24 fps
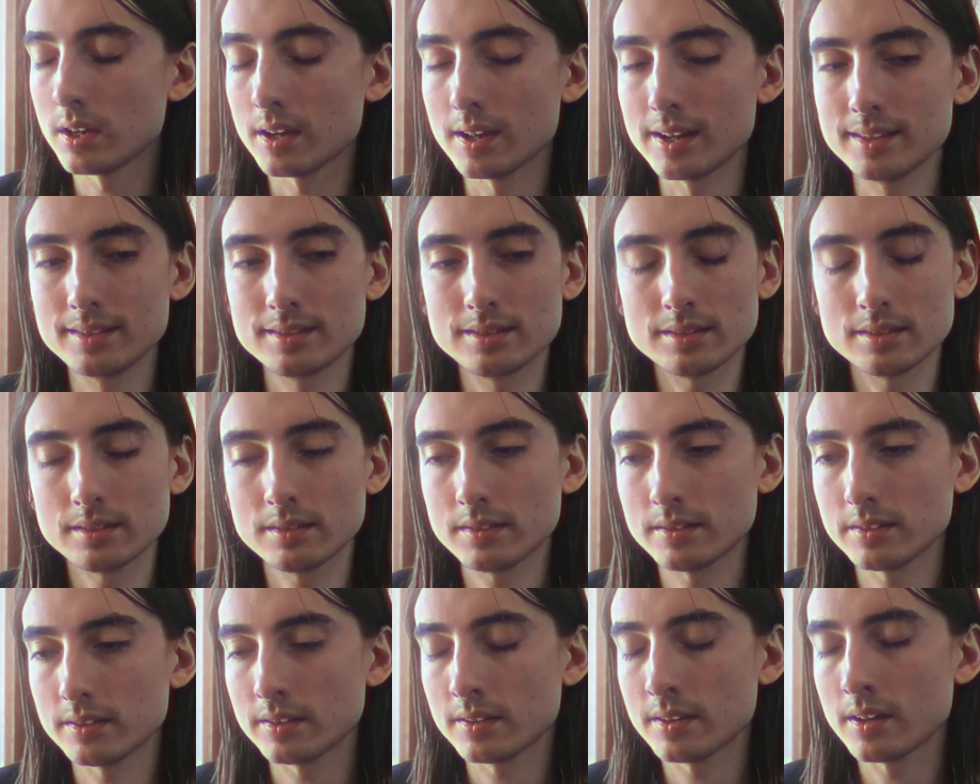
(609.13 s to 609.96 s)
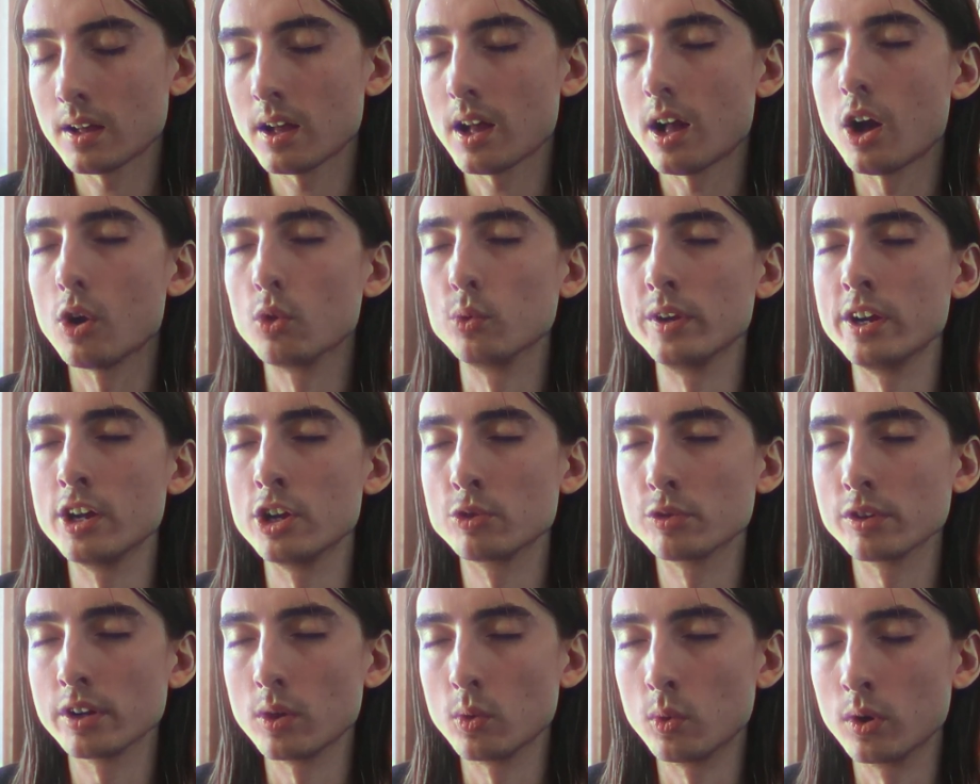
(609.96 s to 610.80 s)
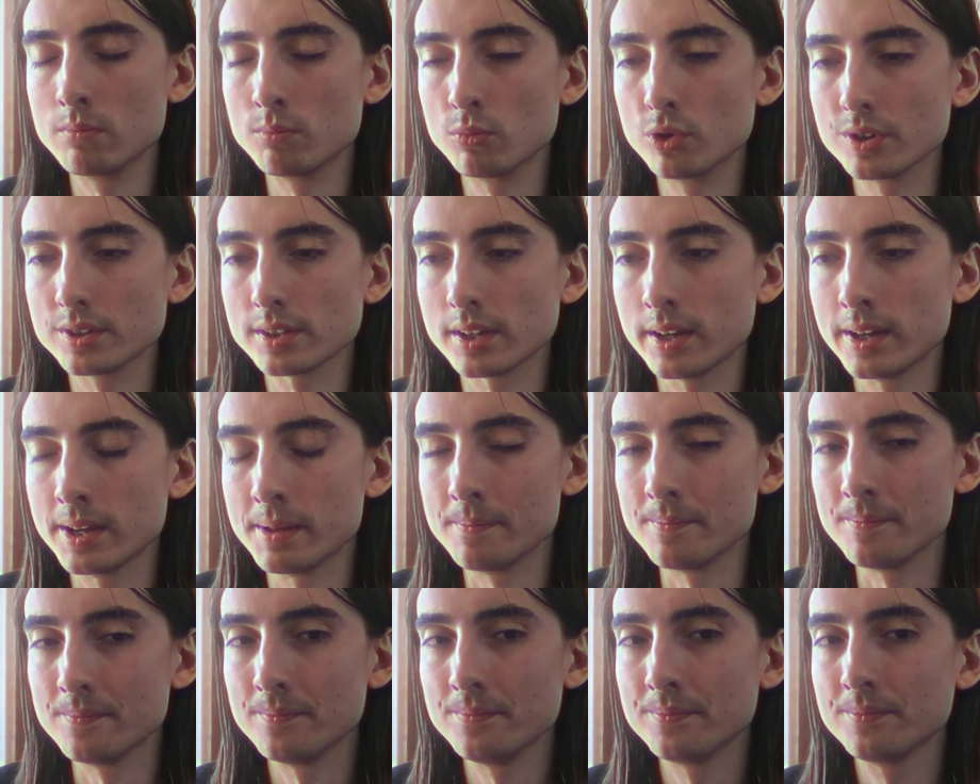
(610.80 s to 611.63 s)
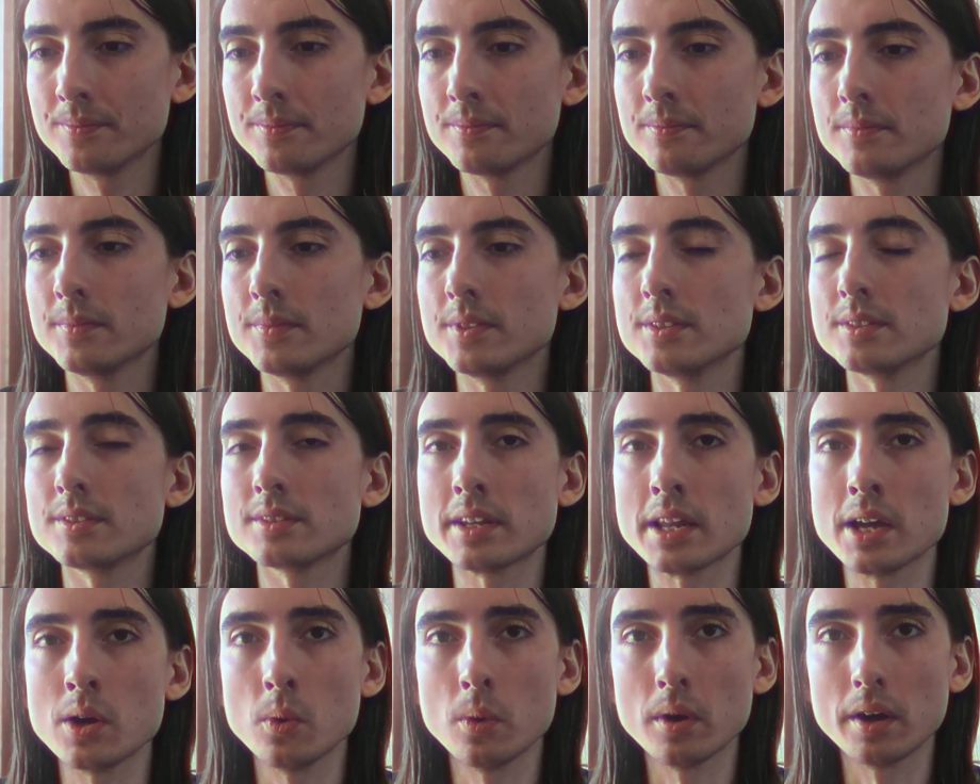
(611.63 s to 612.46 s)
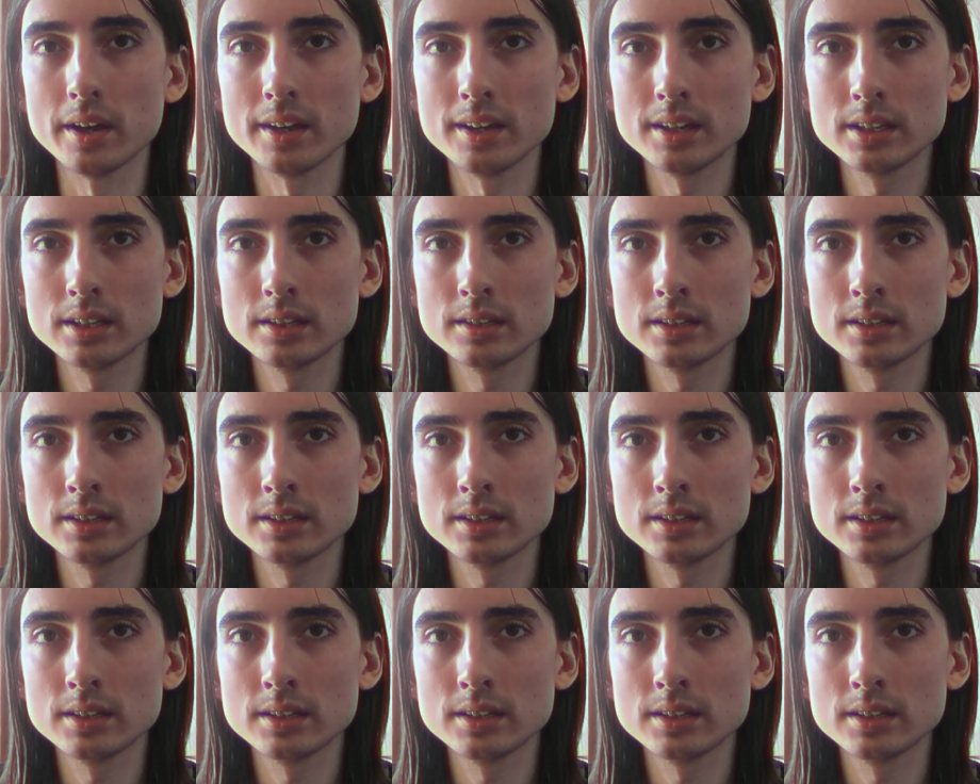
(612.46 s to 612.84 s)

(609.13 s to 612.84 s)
it's I'll reiterate one more time: stay away.